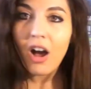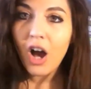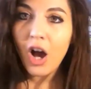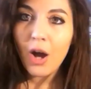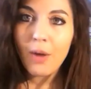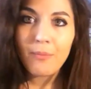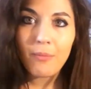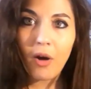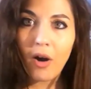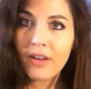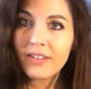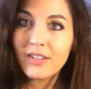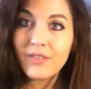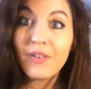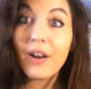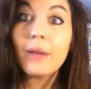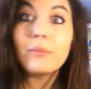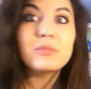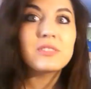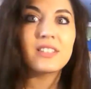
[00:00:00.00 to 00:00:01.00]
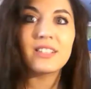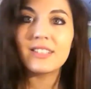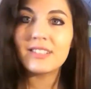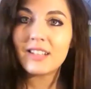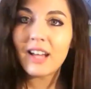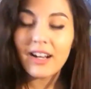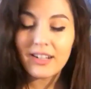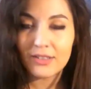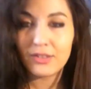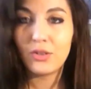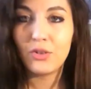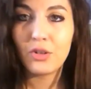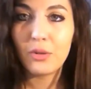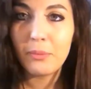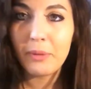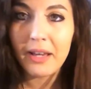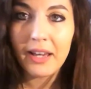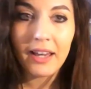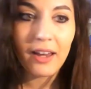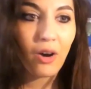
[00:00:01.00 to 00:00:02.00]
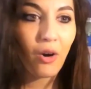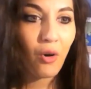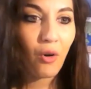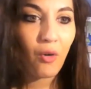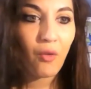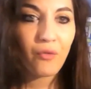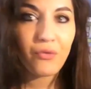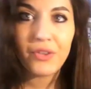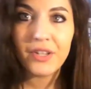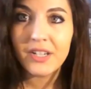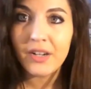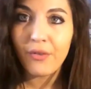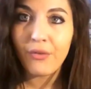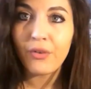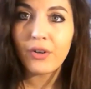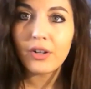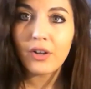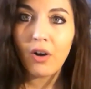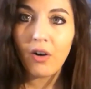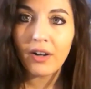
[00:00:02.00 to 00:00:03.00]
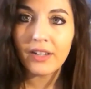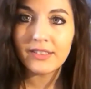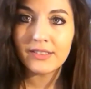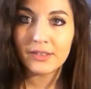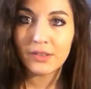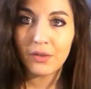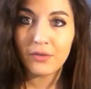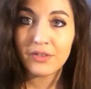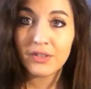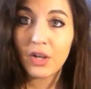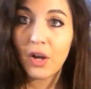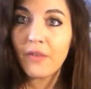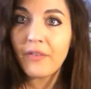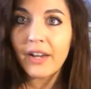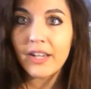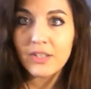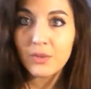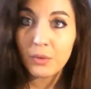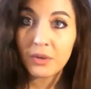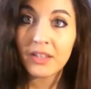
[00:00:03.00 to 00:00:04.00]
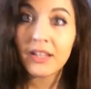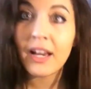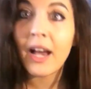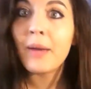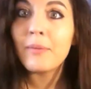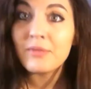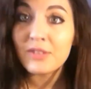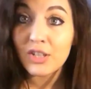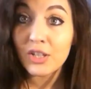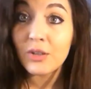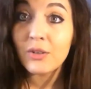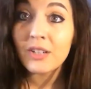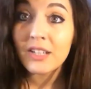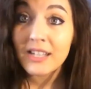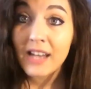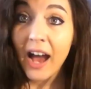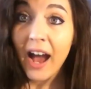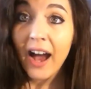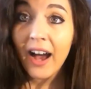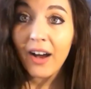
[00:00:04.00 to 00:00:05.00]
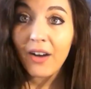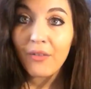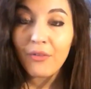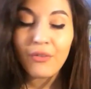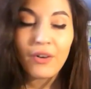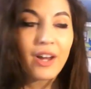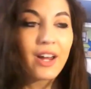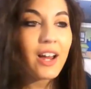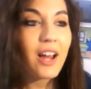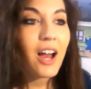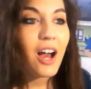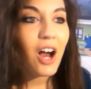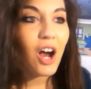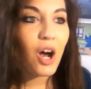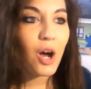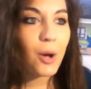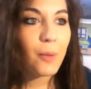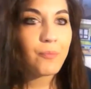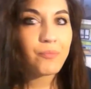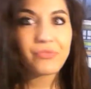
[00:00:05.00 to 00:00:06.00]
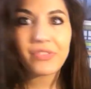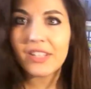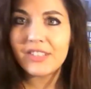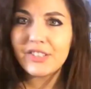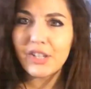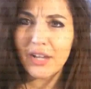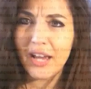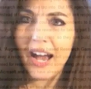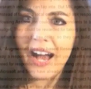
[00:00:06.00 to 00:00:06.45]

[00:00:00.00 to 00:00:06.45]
I developed this taxonomy of the different kinds of surveys with games that you could have. So you